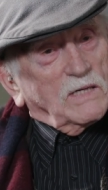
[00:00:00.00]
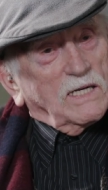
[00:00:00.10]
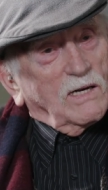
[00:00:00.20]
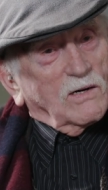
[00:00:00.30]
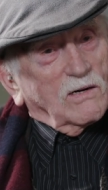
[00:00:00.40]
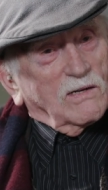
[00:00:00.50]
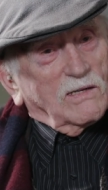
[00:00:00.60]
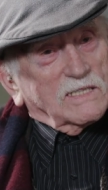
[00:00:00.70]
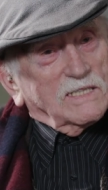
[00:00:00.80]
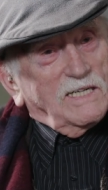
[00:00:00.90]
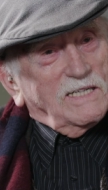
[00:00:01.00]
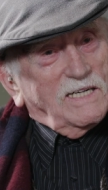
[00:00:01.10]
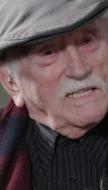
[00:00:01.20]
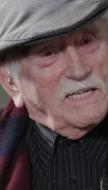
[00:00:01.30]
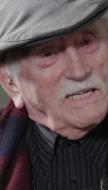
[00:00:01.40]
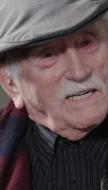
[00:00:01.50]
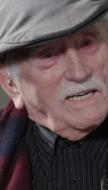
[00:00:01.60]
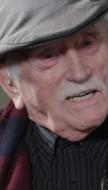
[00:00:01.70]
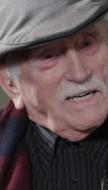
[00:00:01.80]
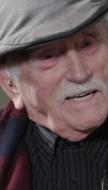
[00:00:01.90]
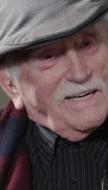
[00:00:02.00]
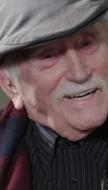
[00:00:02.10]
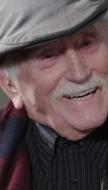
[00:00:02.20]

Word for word: many laurels. He did turn down Godot now.